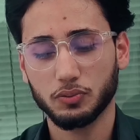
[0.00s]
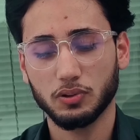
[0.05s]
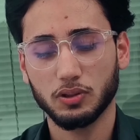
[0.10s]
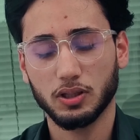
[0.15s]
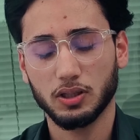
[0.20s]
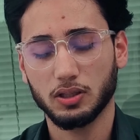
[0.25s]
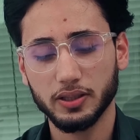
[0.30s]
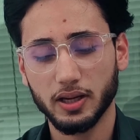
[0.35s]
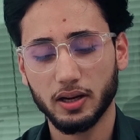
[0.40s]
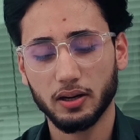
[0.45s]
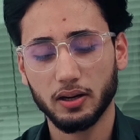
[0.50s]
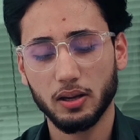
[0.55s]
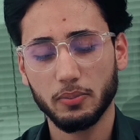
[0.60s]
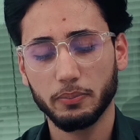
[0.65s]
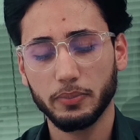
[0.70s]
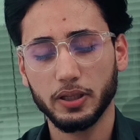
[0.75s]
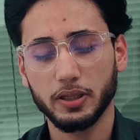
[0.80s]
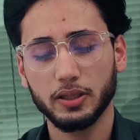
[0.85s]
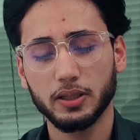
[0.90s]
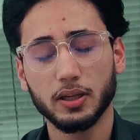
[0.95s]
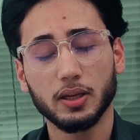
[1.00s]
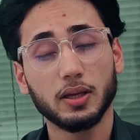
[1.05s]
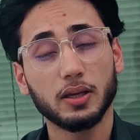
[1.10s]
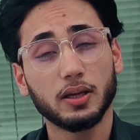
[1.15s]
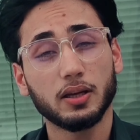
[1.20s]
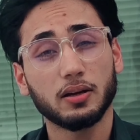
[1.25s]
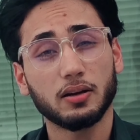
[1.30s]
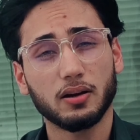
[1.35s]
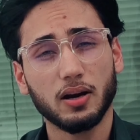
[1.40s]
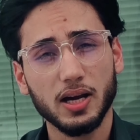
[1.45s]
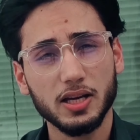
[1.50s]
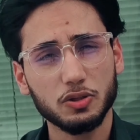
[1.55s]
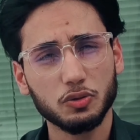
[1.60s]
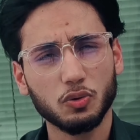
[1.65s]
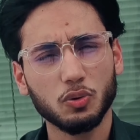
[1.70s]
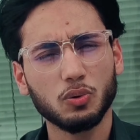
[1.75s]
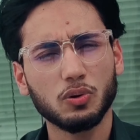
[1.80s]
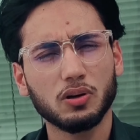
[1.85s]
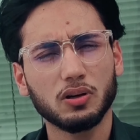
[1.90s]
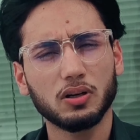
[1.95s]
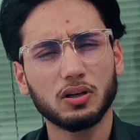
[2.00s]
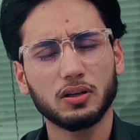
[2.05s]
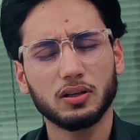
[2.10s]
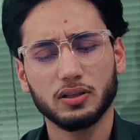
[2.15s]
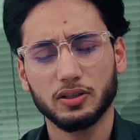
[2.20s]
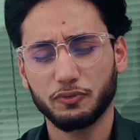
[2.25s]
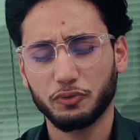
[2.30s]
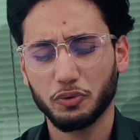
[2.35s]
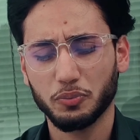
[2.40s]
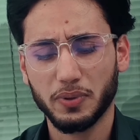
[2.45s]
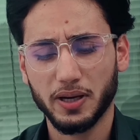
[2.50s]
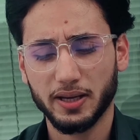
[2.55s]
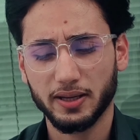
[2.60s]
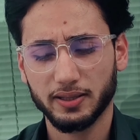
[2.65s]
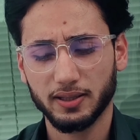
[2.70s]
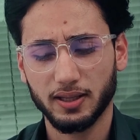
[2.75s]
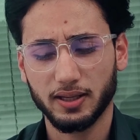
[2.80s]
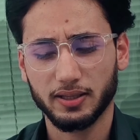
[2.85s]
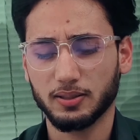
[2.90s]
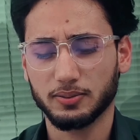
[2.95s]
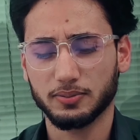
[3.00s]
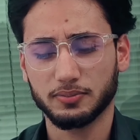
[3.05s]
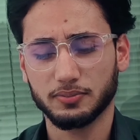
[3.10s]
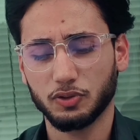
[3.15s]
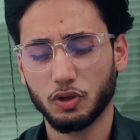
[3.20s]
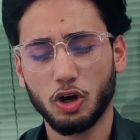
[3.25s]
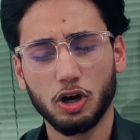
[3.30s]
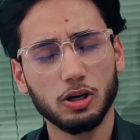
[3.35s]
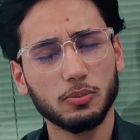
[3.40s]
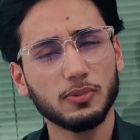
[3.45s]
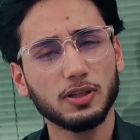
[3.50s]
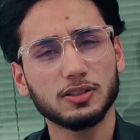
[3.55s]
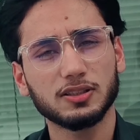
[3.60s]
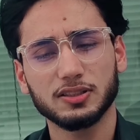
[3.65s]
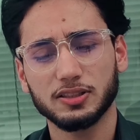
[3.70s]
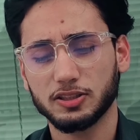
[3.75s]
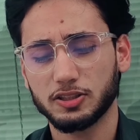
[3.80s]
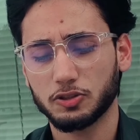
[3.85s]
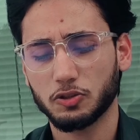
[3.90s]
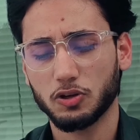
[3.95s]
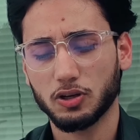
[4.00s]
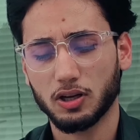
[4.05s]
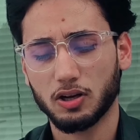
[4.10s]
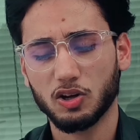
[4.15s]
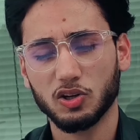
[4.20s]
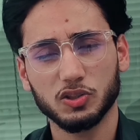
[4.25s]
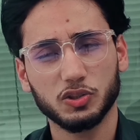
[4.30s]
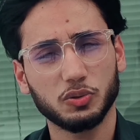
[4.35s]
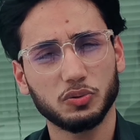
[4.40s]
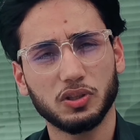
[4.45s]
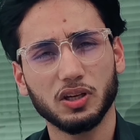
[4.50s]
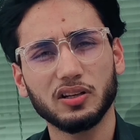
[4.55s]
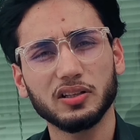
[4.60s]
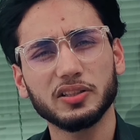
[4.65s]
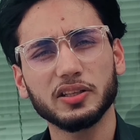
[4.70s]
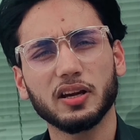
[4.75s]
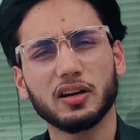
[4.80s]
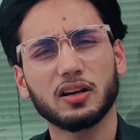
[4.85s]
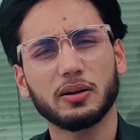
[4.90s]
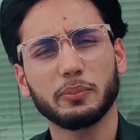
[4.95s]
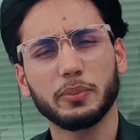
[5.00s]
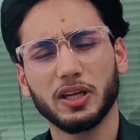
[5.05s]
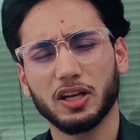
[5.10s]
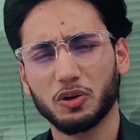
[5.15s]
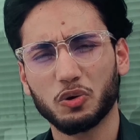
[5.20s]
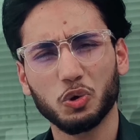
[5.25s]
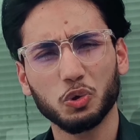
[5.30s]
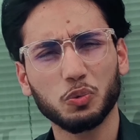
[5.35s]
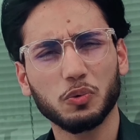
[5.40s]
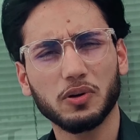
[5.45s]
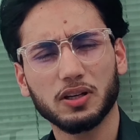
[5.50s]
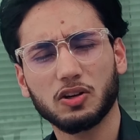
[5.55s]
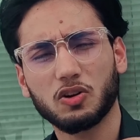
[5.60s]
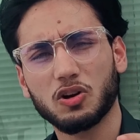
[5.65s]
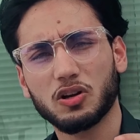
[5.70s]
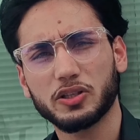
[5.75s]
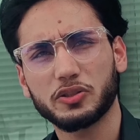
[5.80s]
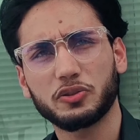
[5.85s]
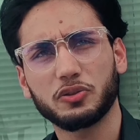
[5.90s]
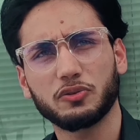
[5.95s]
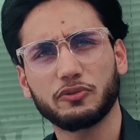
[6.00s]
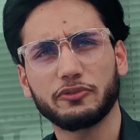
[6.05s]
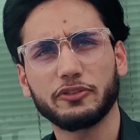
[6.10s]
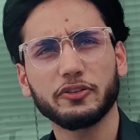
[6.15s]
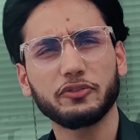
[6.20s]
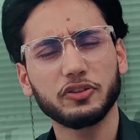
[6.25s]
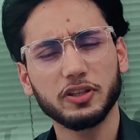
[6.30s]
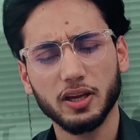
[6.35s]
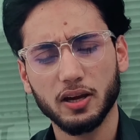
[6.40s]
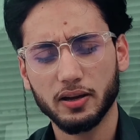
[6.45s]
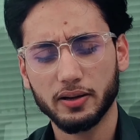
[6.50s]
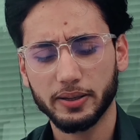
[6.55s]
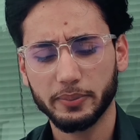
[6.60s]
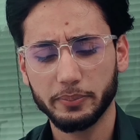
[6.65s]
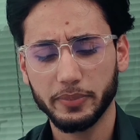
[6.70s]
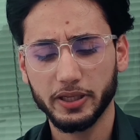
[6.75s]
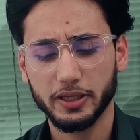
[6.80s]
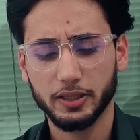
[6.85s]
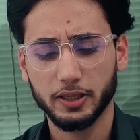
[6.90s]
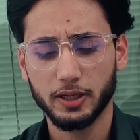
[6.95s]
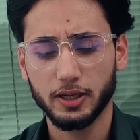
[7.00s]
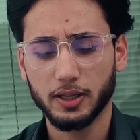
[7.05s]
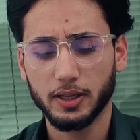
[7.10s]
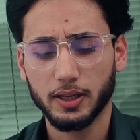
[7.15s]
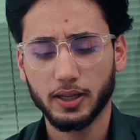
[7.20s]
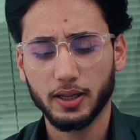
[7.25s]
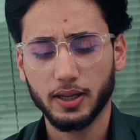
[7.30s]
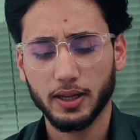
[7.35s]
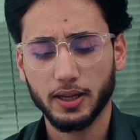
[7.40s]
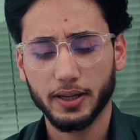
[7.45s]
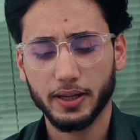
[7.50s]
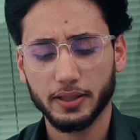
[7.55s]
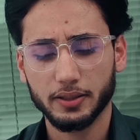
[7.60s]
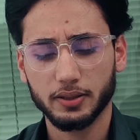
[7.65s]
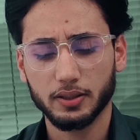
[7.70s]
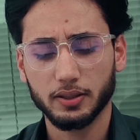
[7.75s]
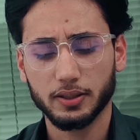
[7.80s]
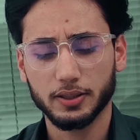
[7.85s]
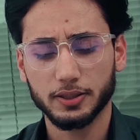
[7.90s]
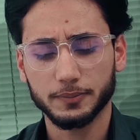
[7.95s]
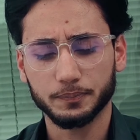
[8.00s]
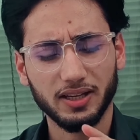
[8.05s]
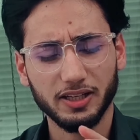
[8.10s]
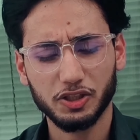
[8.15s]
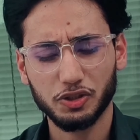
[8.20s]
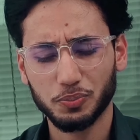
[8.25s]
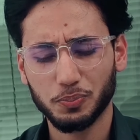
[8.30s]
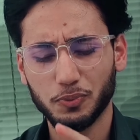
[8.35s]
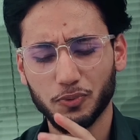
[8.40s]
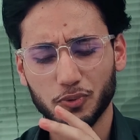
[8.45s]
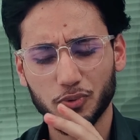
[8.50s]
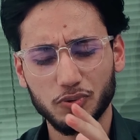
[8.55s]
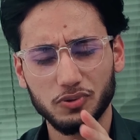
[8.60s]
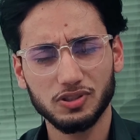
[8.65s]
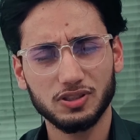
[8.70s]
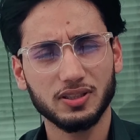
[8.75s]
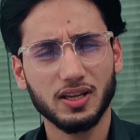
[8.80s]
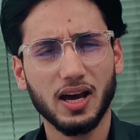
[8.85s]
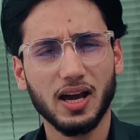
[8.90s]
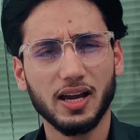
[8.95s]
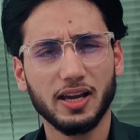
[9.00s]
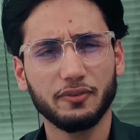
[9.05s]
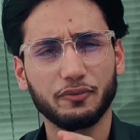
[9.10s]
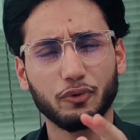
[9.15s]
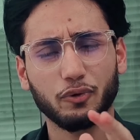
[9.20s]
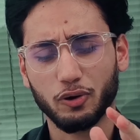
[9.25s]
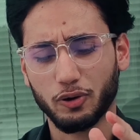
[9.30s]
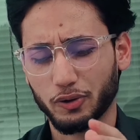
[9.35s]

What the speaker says: you 30 RMB. A rice cooker, if you buy a normal, it's gonna cost you 30 RMB. A good one costs you 50 RMB. And like spoons, knife,